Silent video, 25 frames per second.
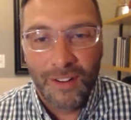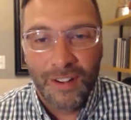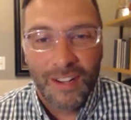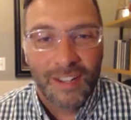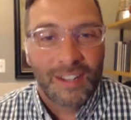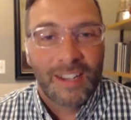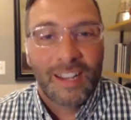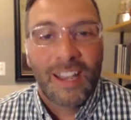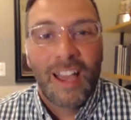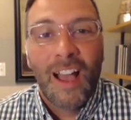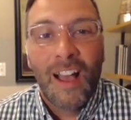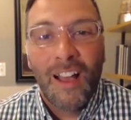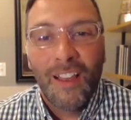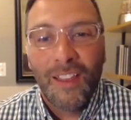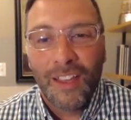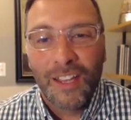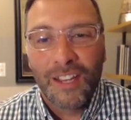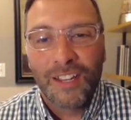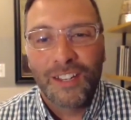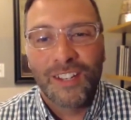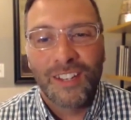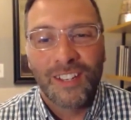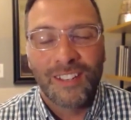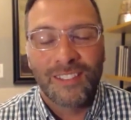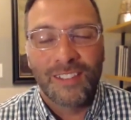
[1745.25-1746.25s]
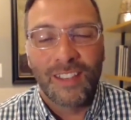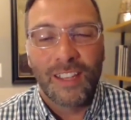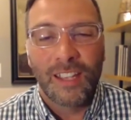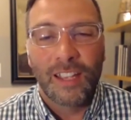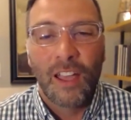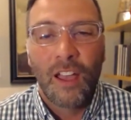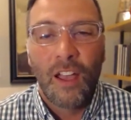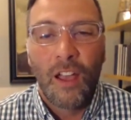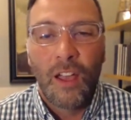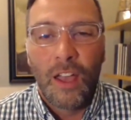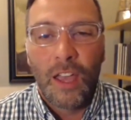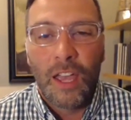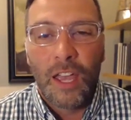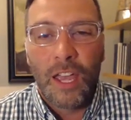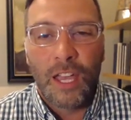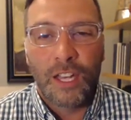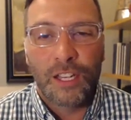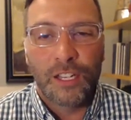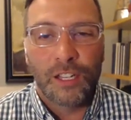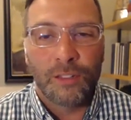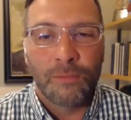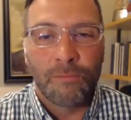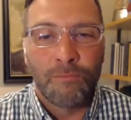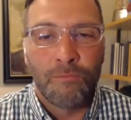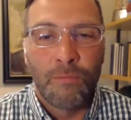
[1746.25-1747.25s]
at college, it's like it
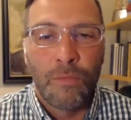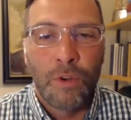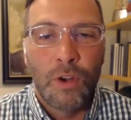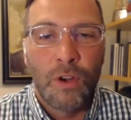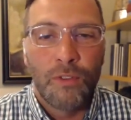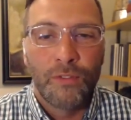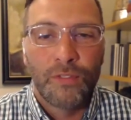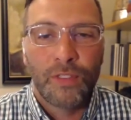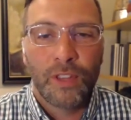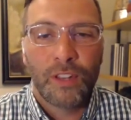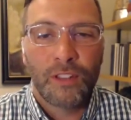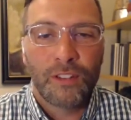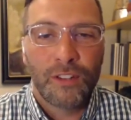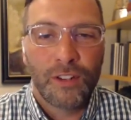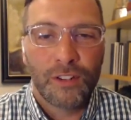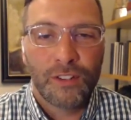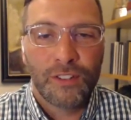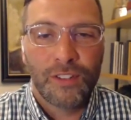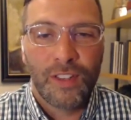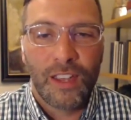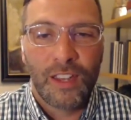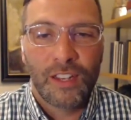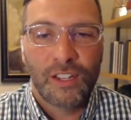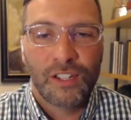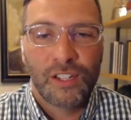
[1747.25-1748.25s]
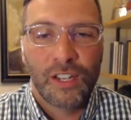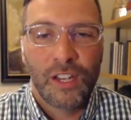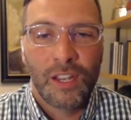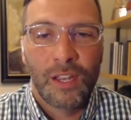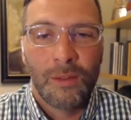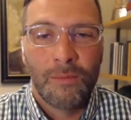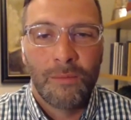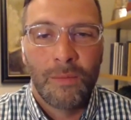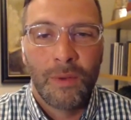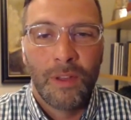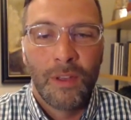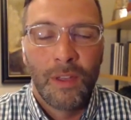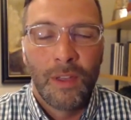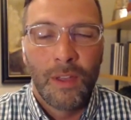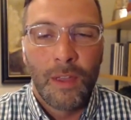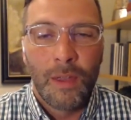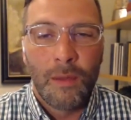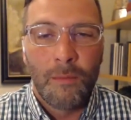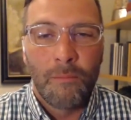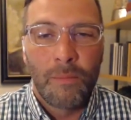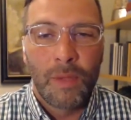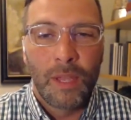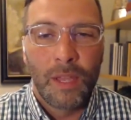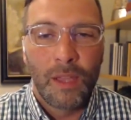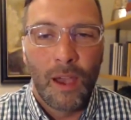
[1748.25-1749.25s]
just moves it, as you're saying, Jim,
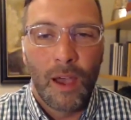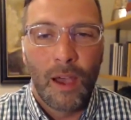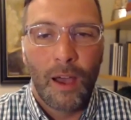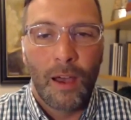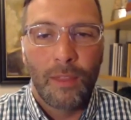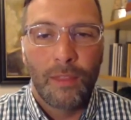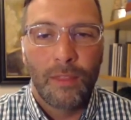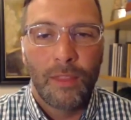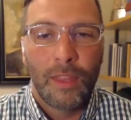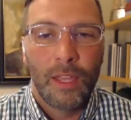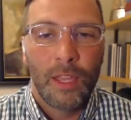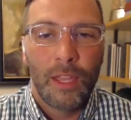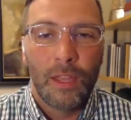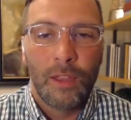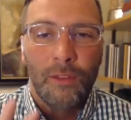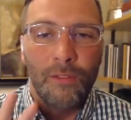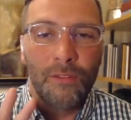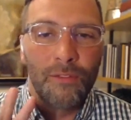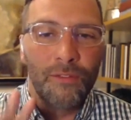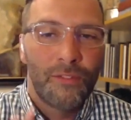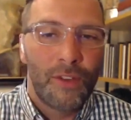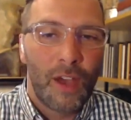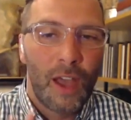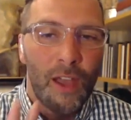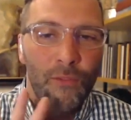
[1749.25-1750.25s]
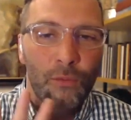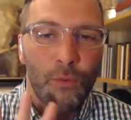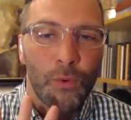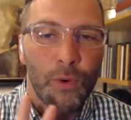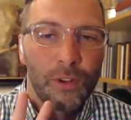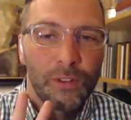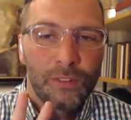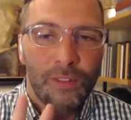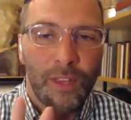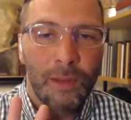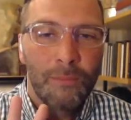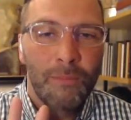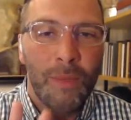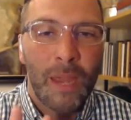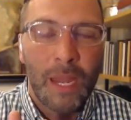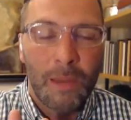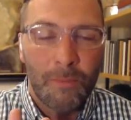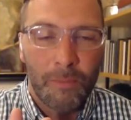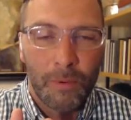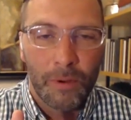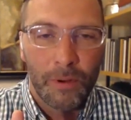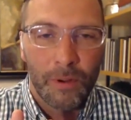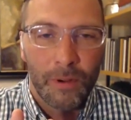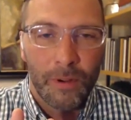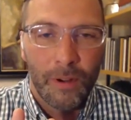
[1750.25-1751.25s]
beyond the five words on
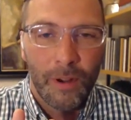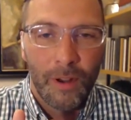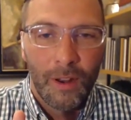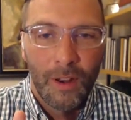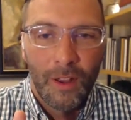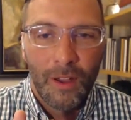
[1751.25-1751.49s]
paper,